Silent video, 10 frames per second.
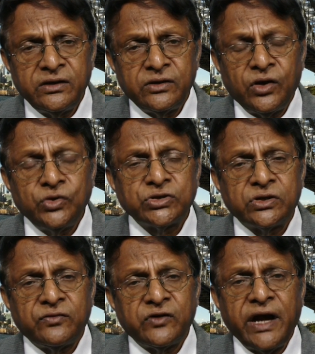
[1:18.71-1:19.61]
notion
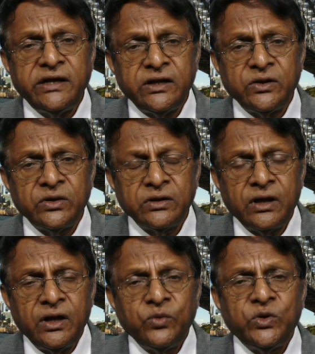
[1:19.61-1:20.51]
of writing
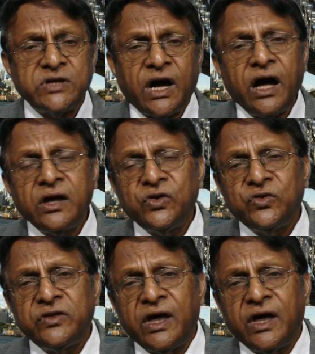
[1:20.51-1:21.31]
which argues